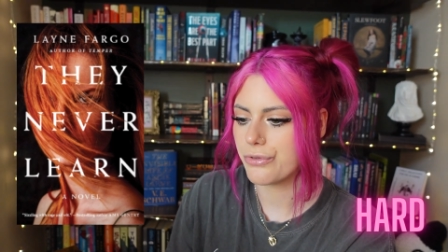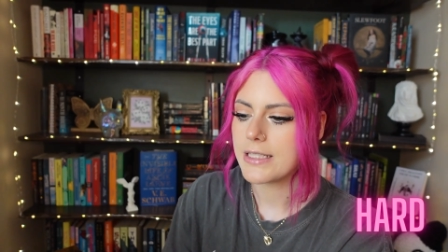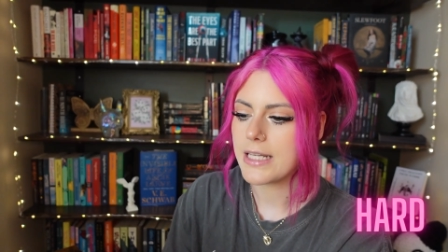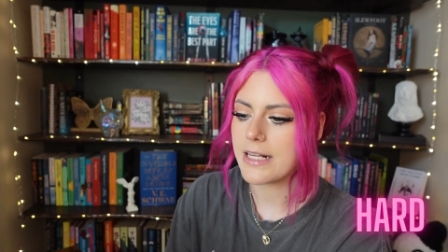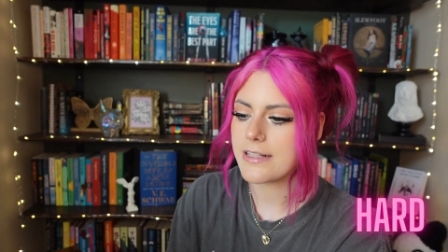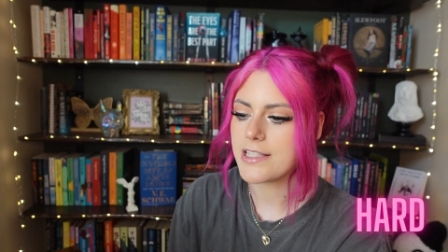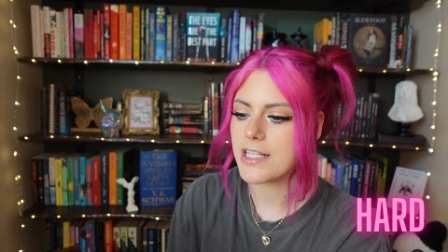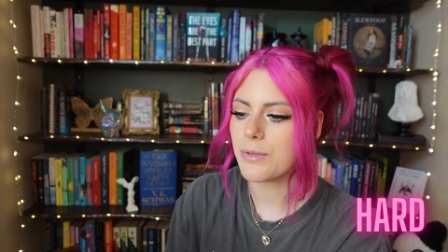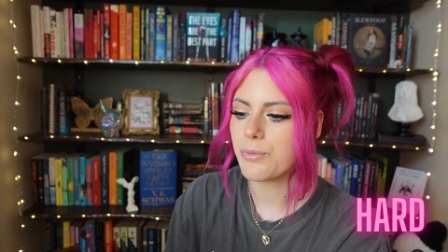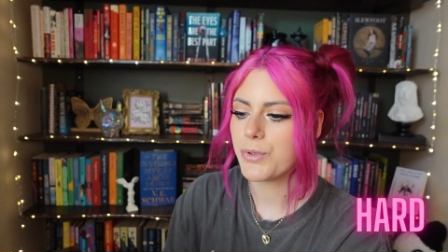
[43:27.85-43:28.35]

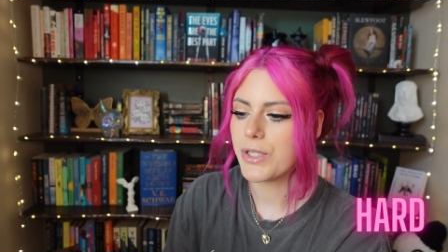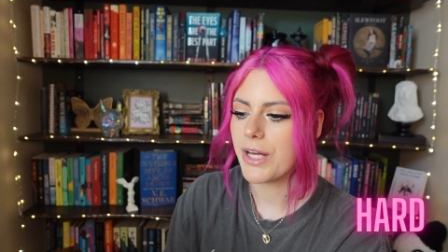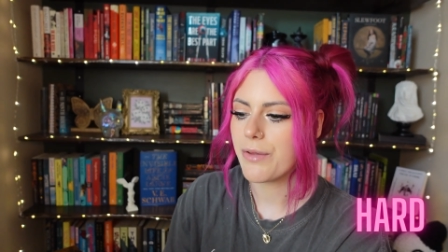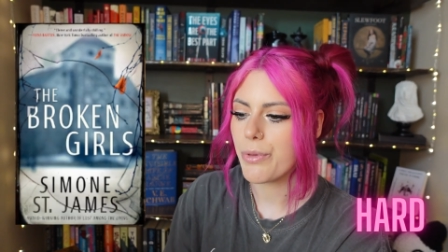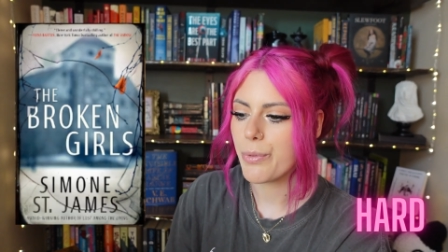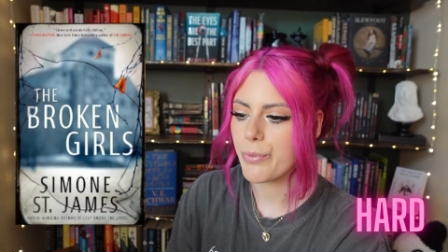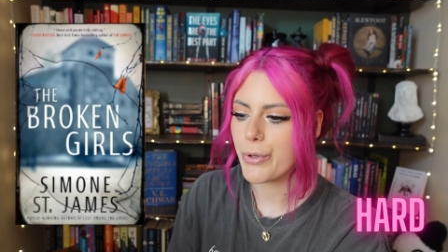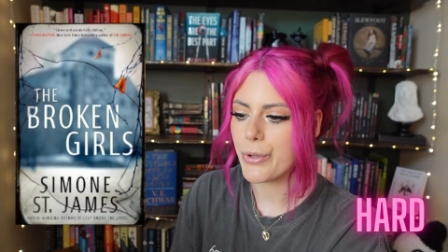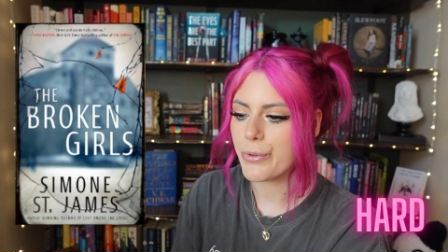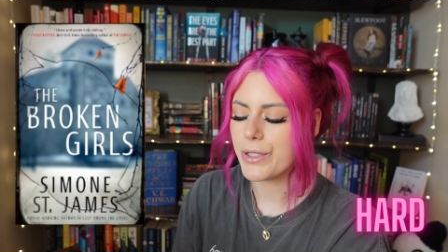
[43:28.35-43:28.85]
Next up, we have
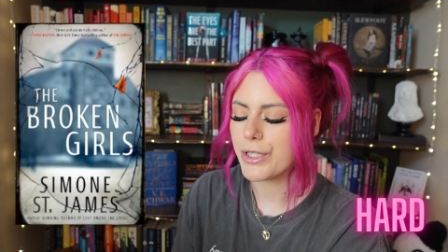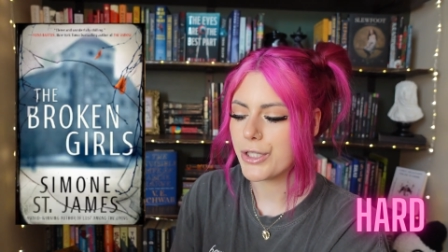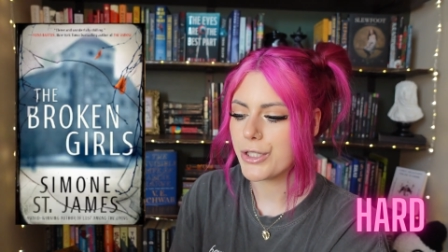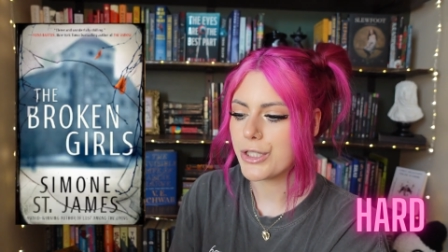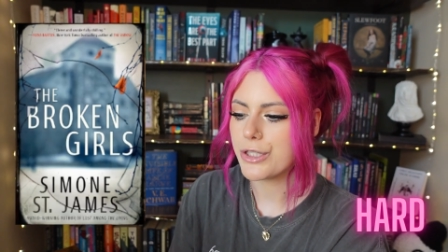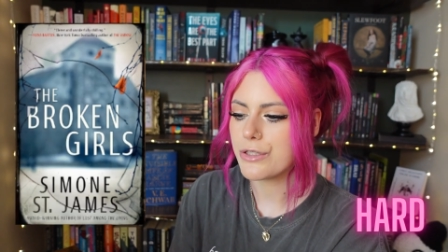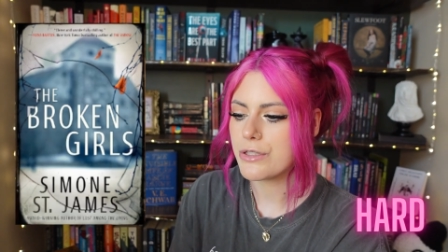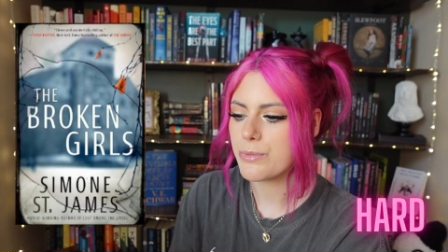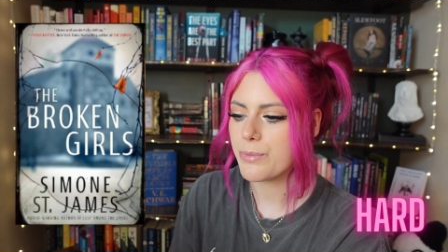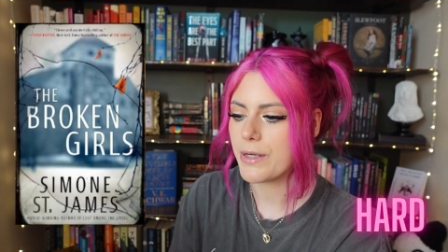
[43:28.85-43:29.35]
The Broken
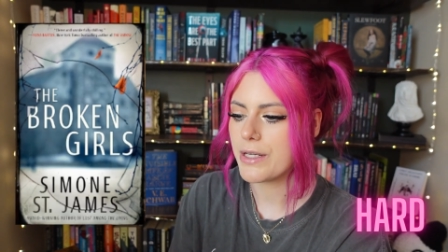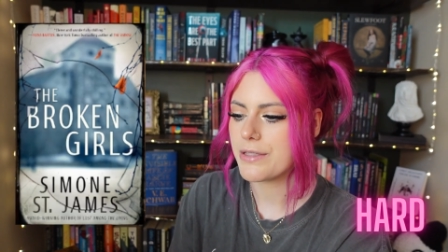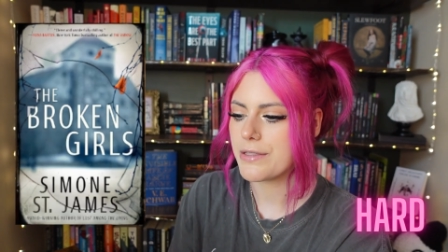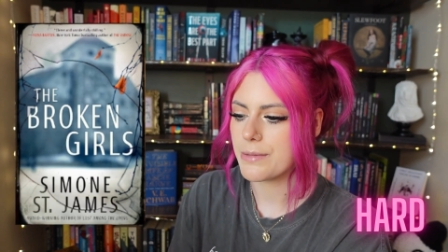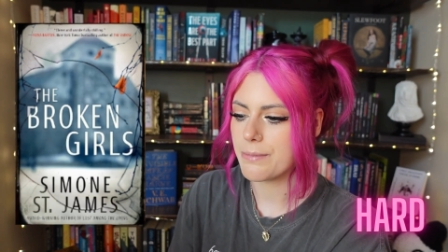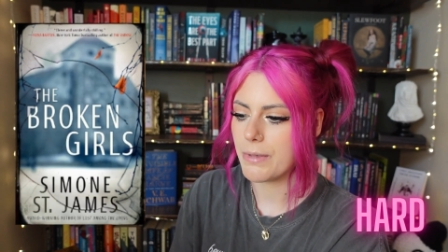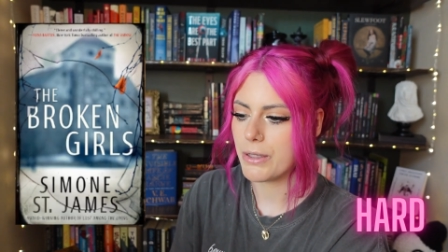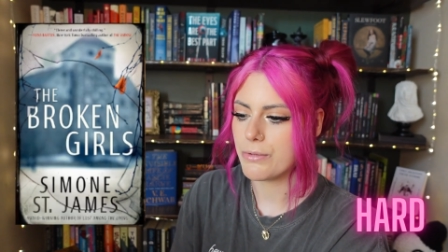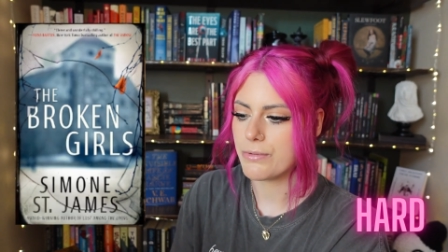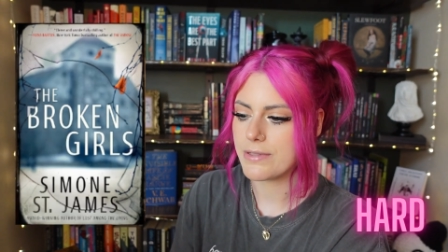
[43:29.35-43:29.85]
Girls by
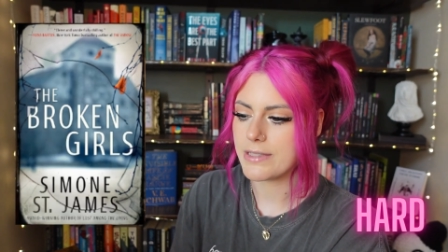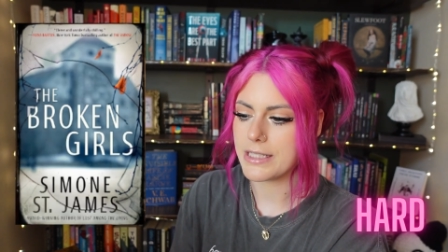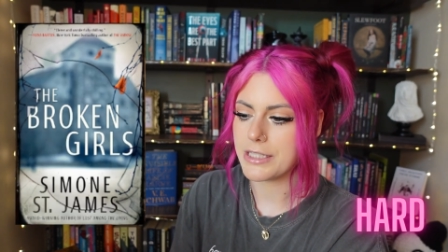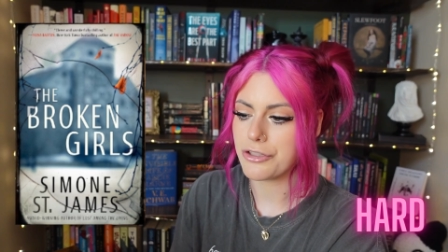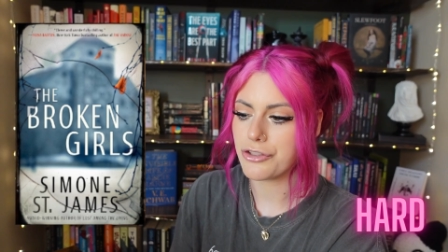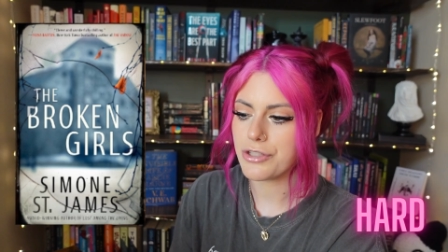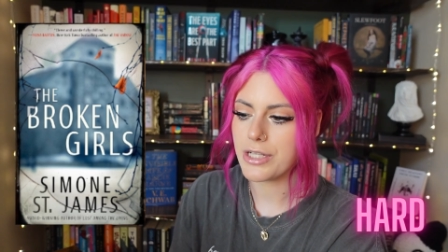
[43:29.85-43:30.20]
Simone St.